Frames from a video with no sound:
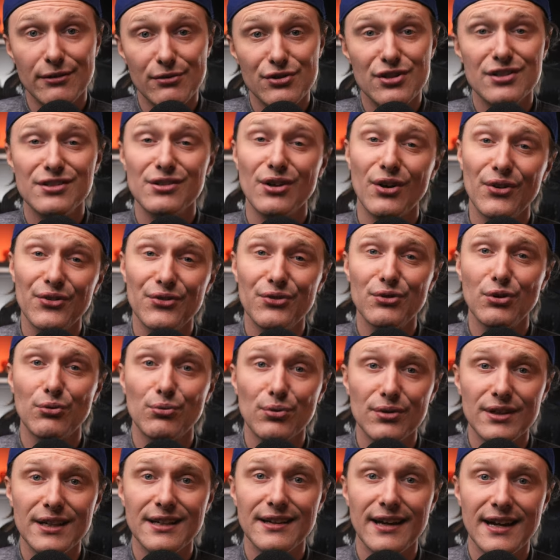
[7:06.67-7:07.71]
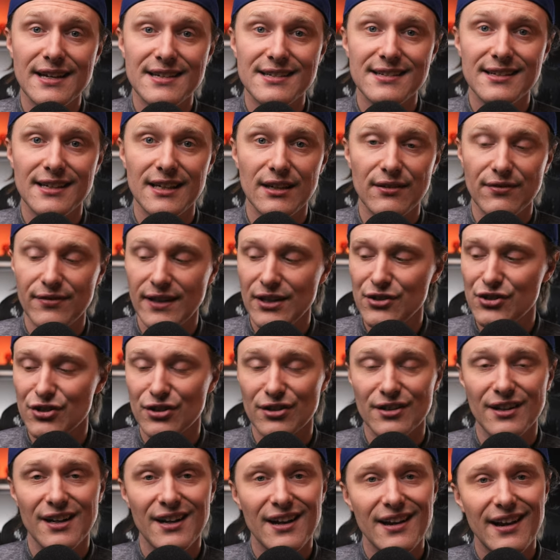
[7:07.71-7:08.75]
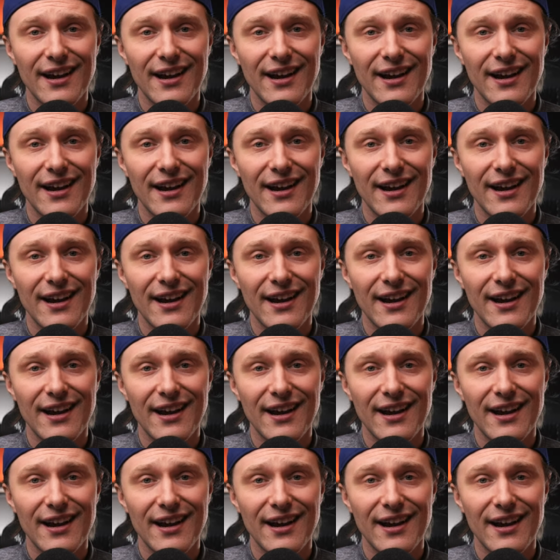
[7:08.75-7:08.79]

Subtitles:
which is also a really nice key feature.